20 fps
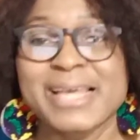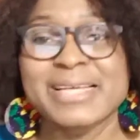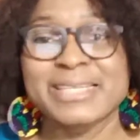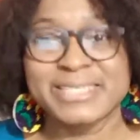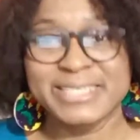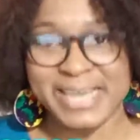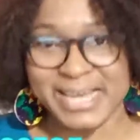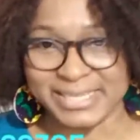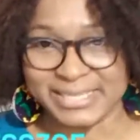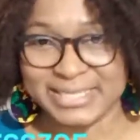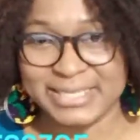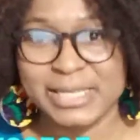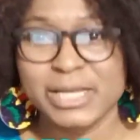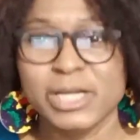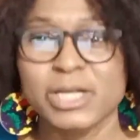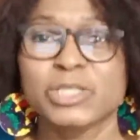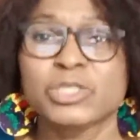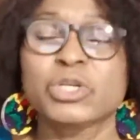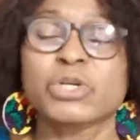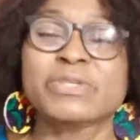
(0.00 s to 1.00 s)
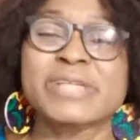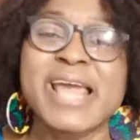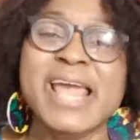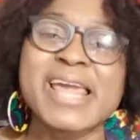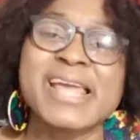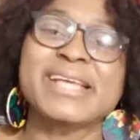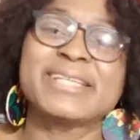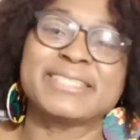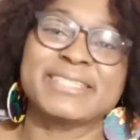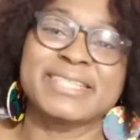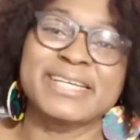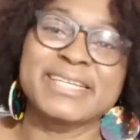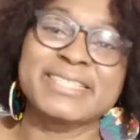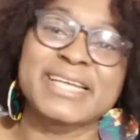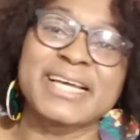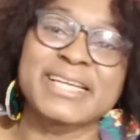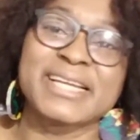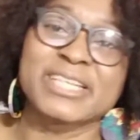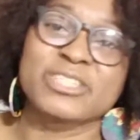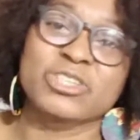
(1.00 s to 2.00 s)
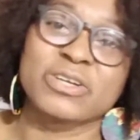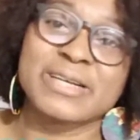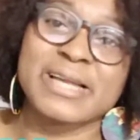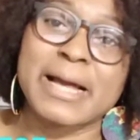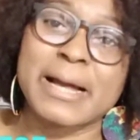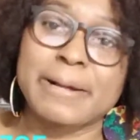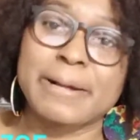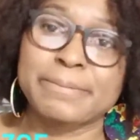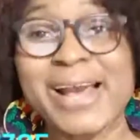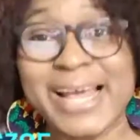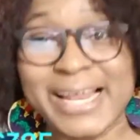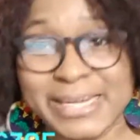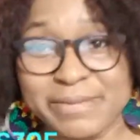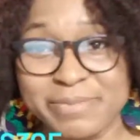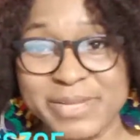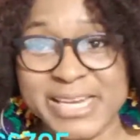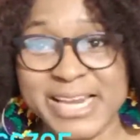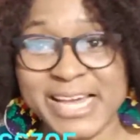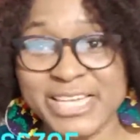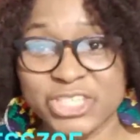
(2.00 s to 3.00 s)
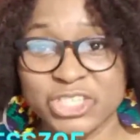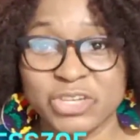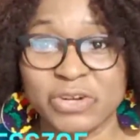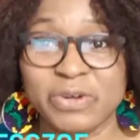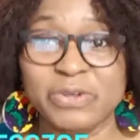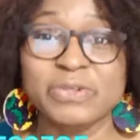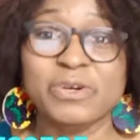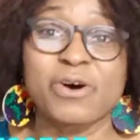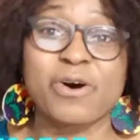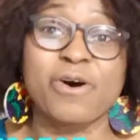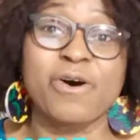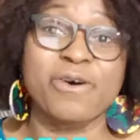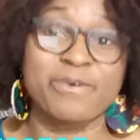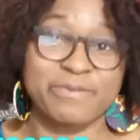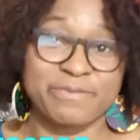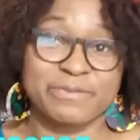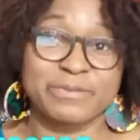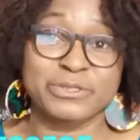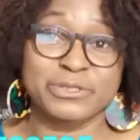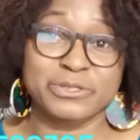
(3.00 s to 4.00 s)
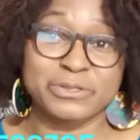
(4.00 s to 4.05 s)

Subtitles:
Yes, today is International Elimination of